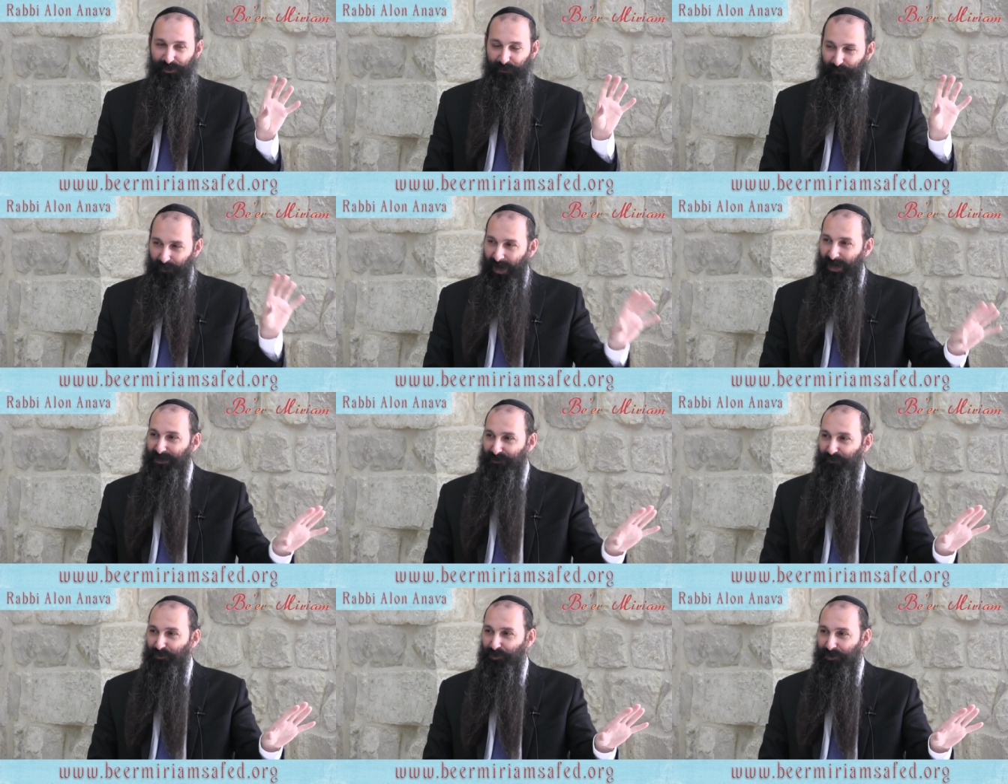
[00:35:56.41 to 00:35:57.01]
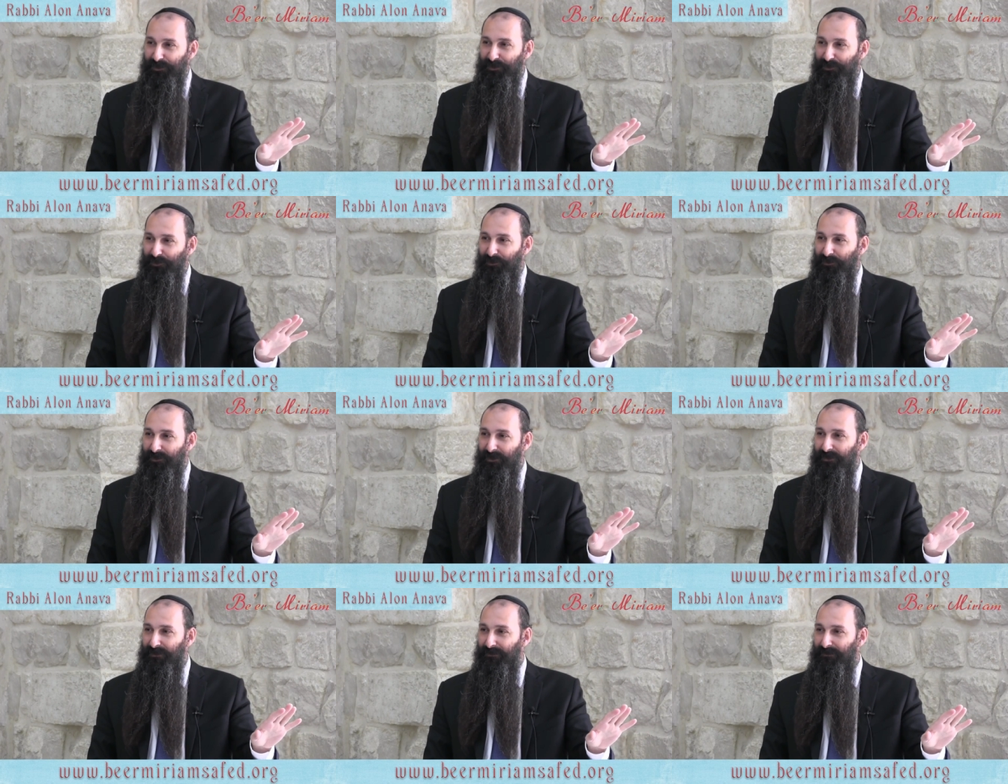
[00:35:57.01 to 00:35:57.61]
the passport
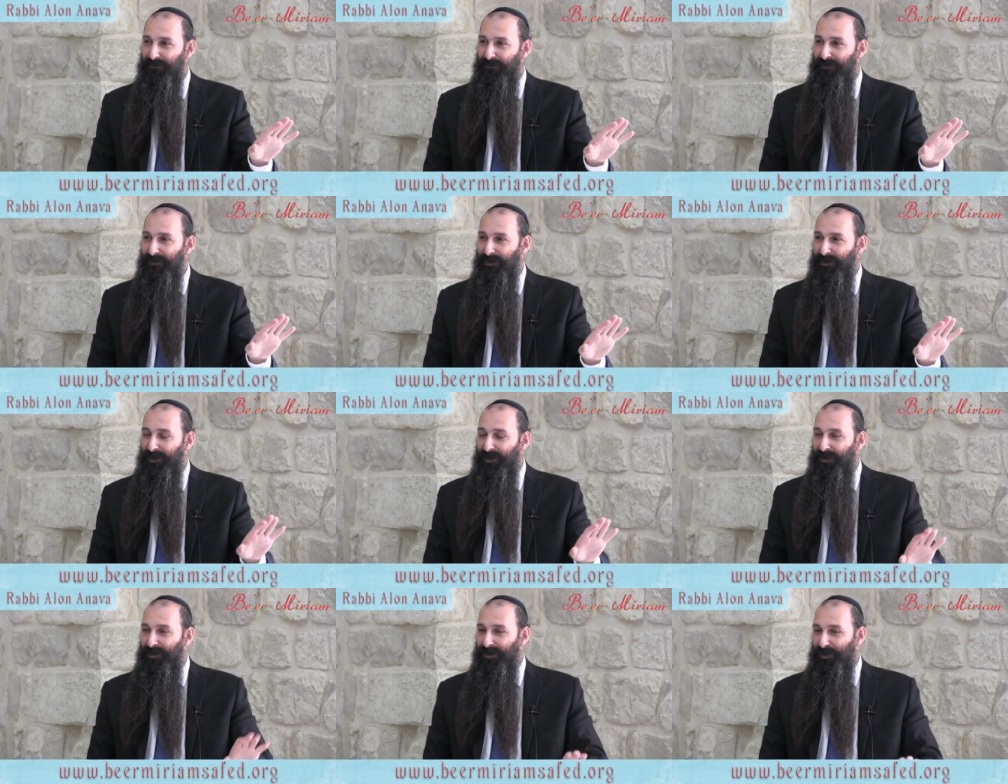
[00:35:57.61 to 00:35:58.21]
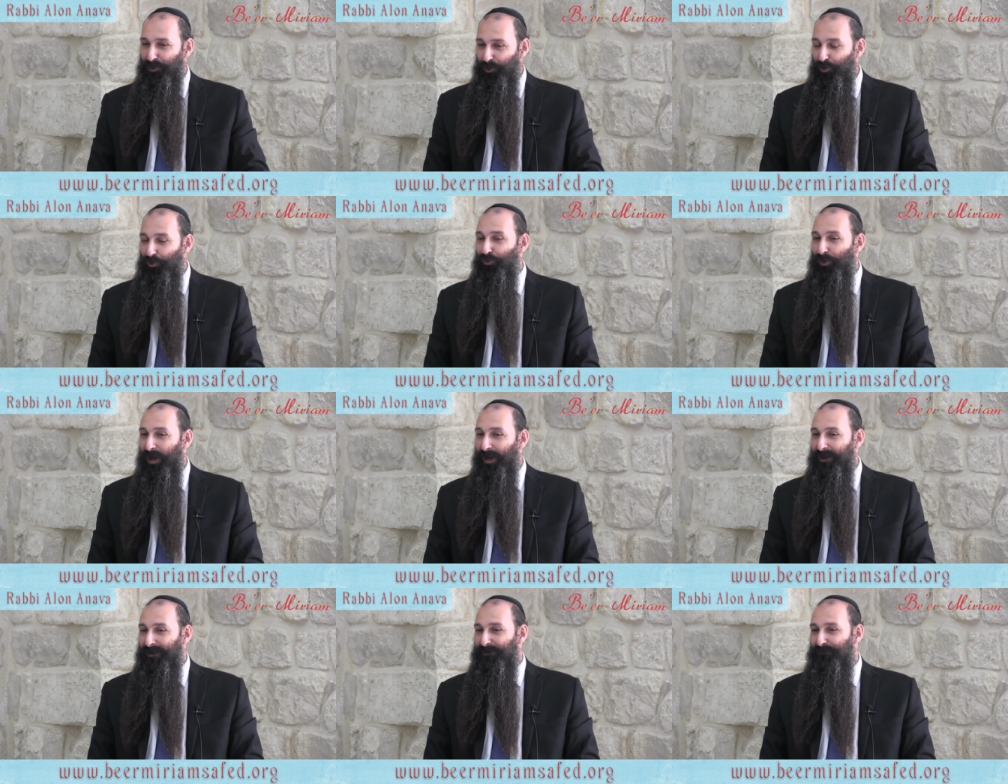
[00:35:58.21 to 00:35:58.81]
story. You're
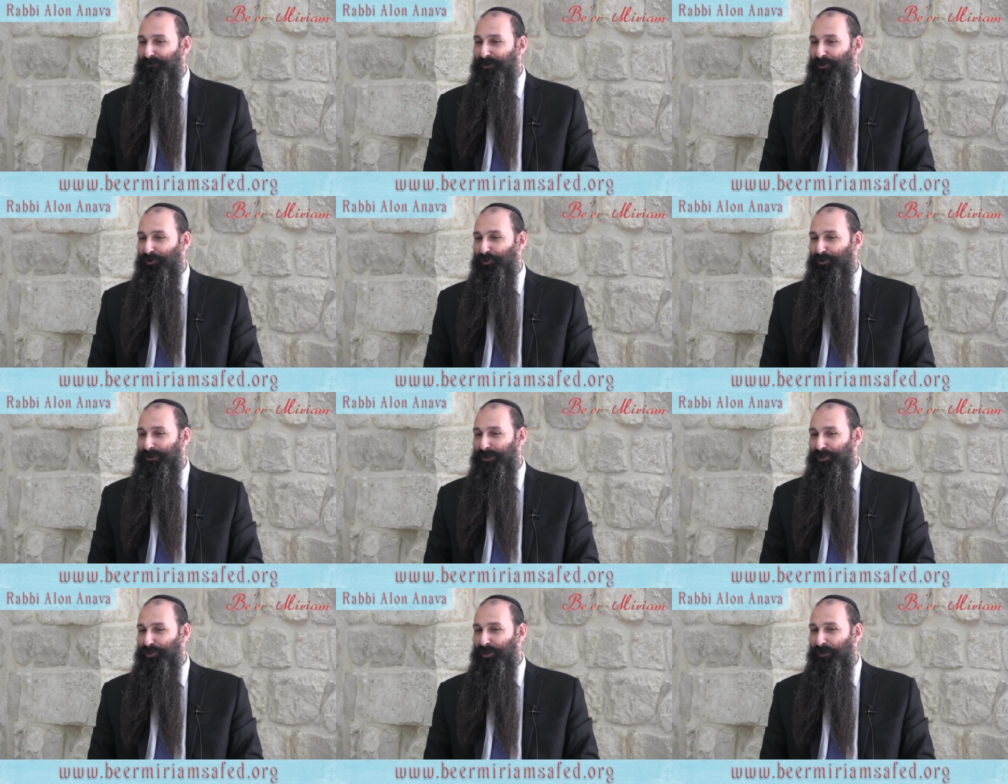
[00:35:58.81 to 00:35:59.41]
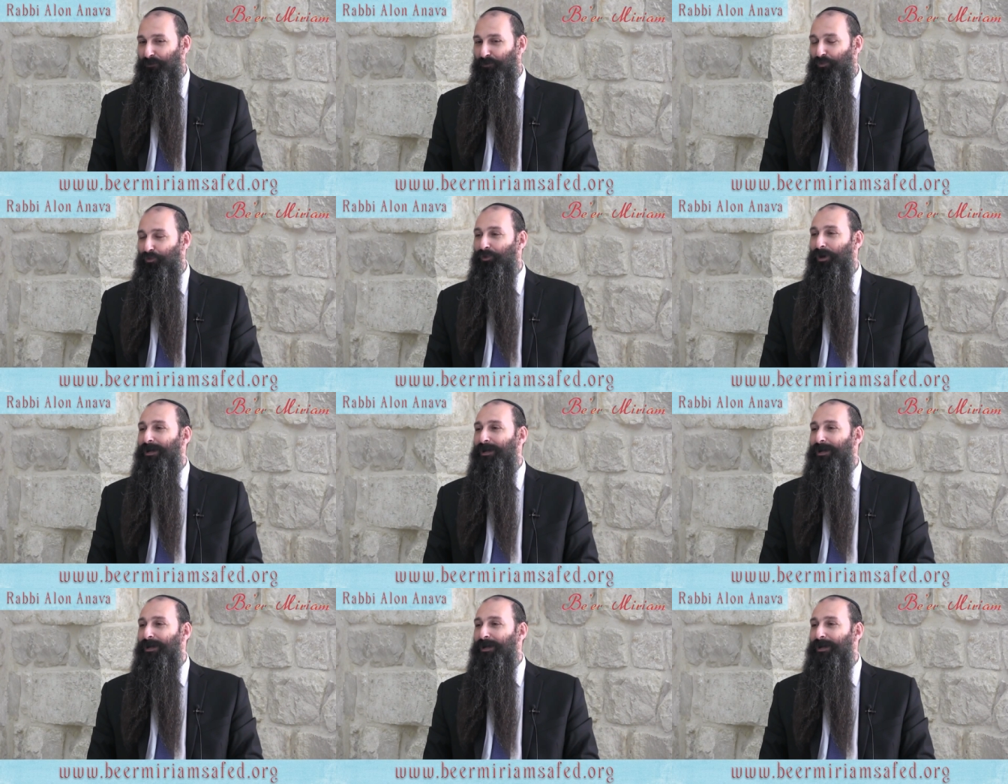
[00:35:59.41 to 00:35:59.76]
right because Hashem